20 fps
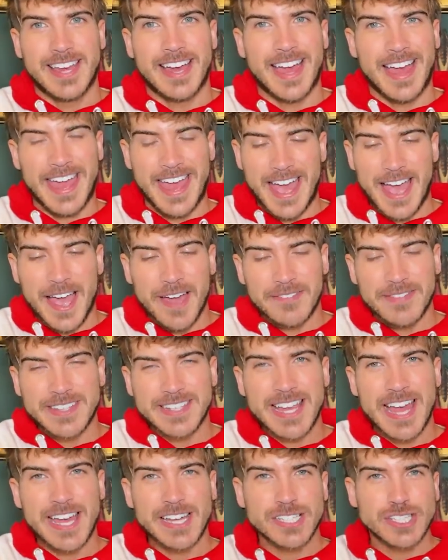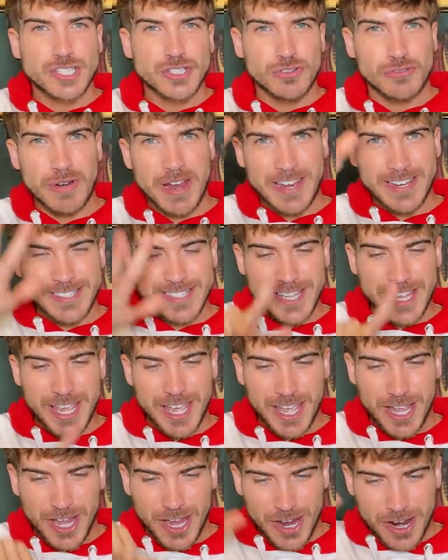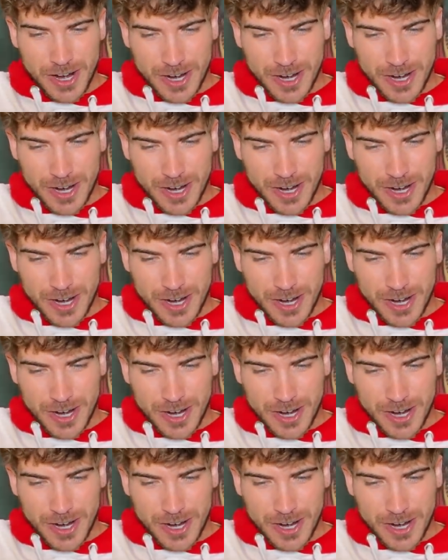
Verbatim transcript: I have the test right here.